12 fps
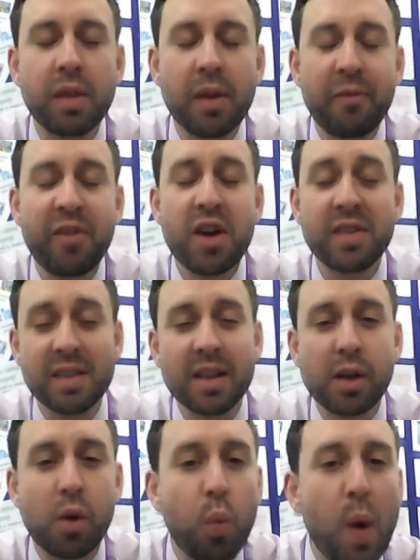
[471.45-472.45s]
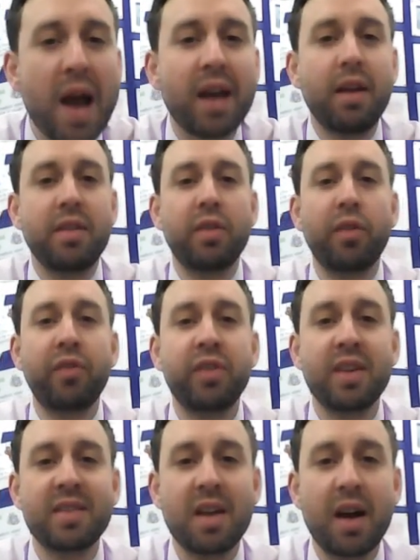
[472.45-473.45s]
the awareness of
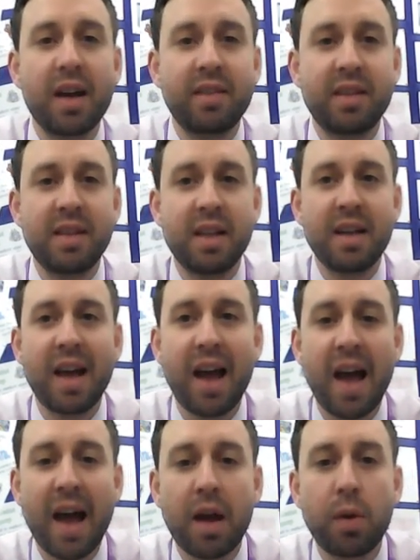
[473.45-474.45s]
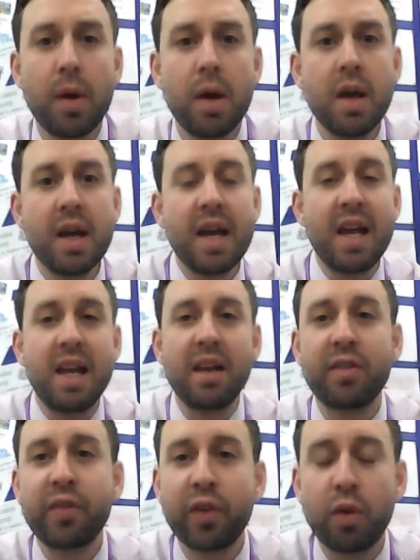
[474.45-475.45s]
society and how it
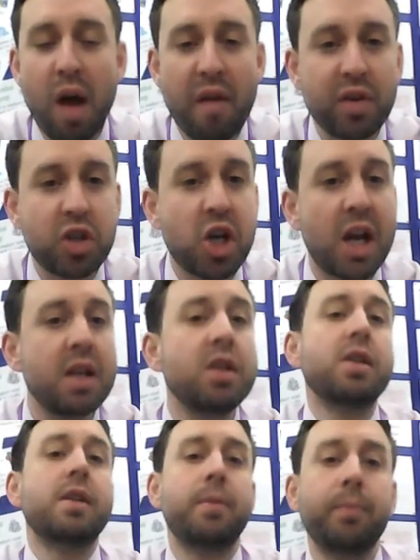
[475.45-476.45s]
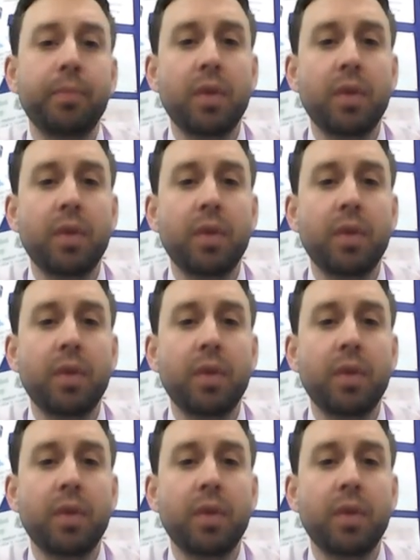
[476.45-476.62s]
is forever changing.